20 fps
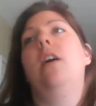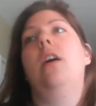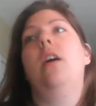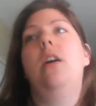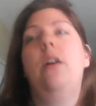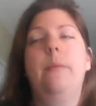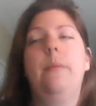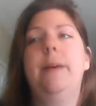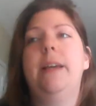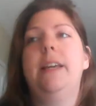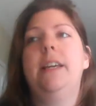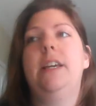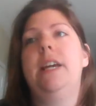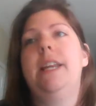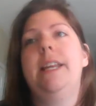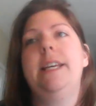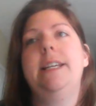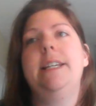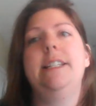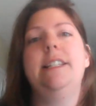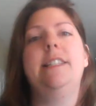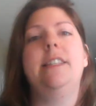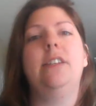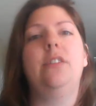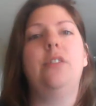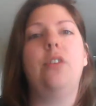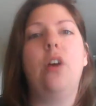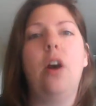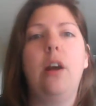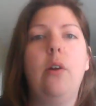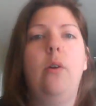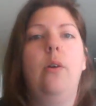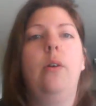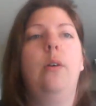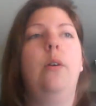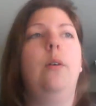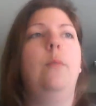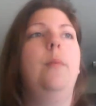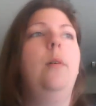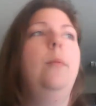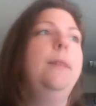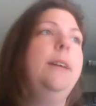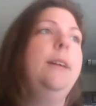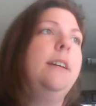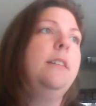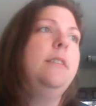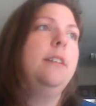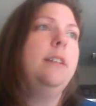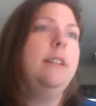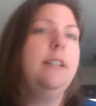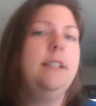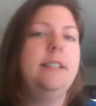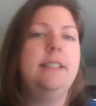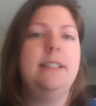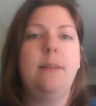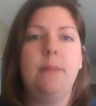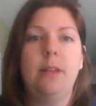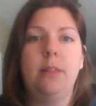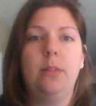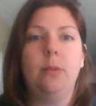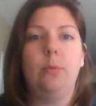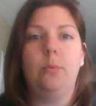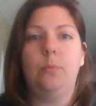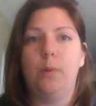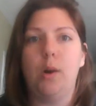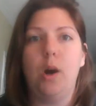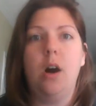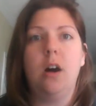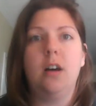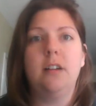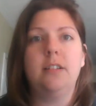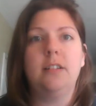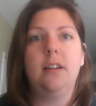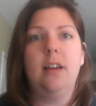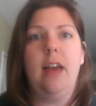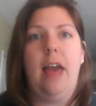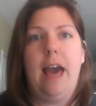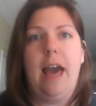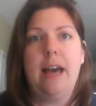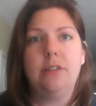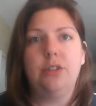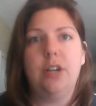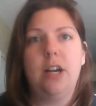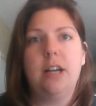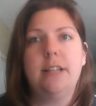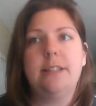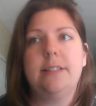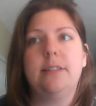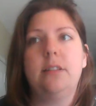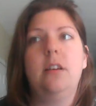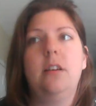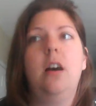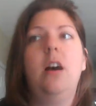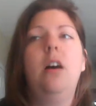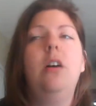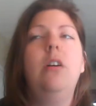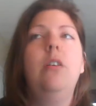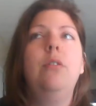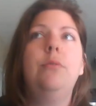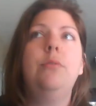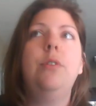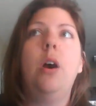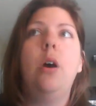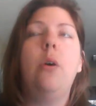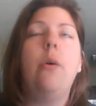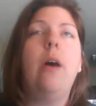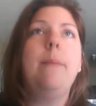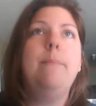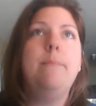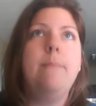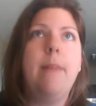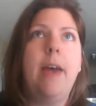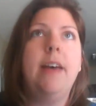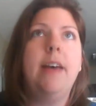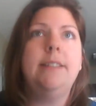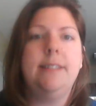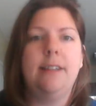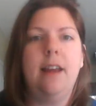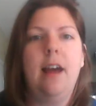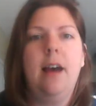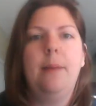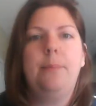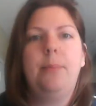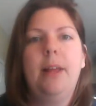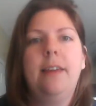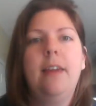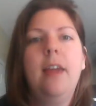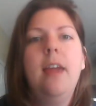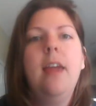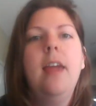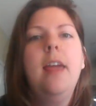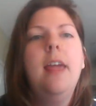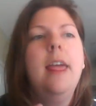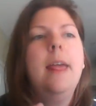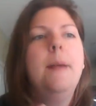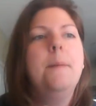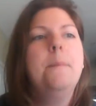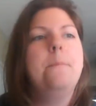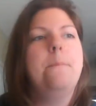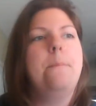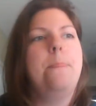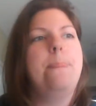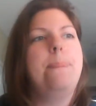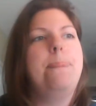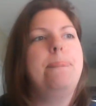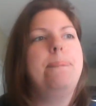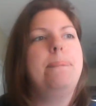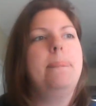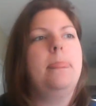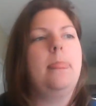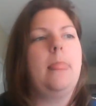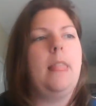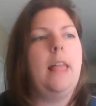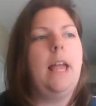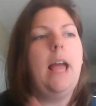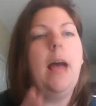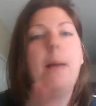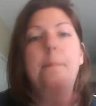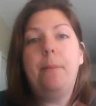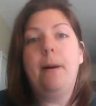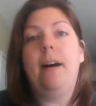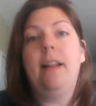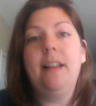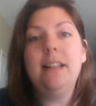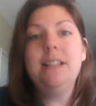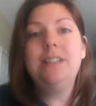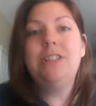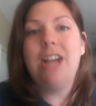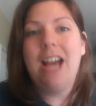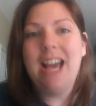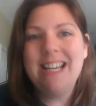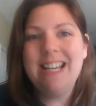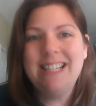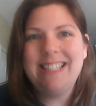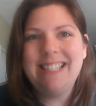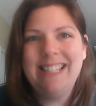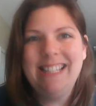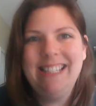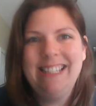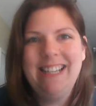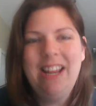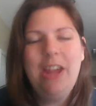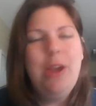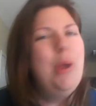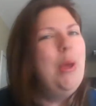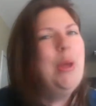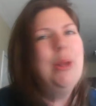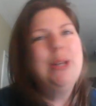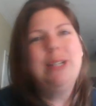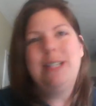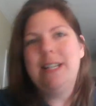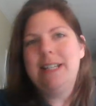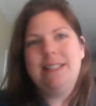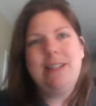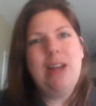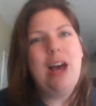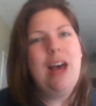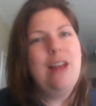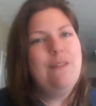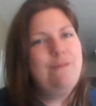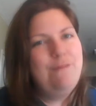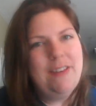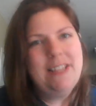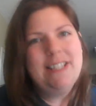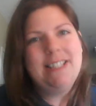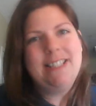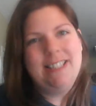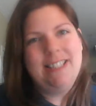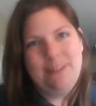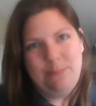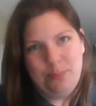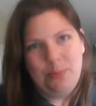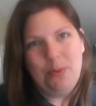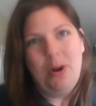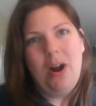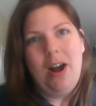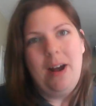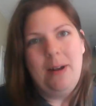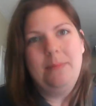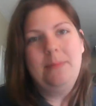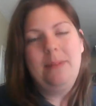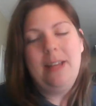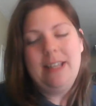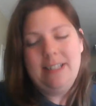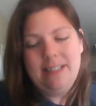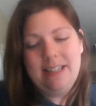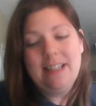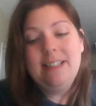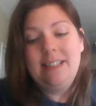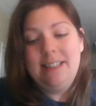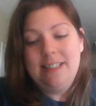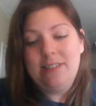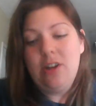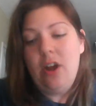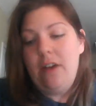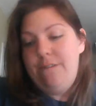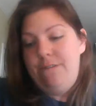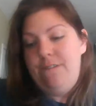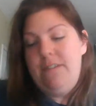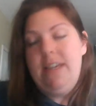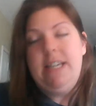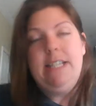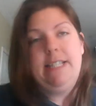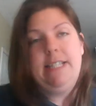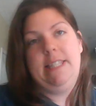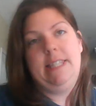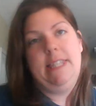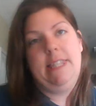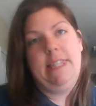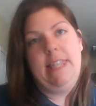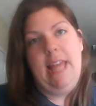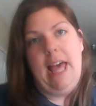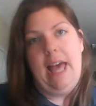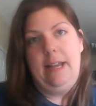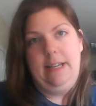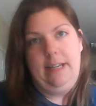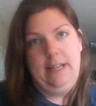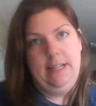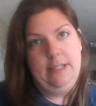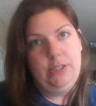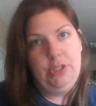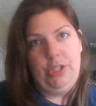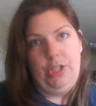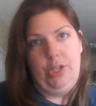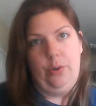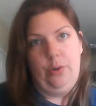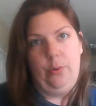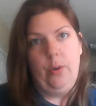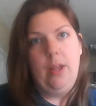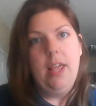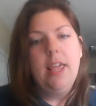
Oh my goodness, they're not home. Oh my goodness, I'm at the wrong address. Oh no, I messed up. Like, apologizing does not fix it does not fix that issue.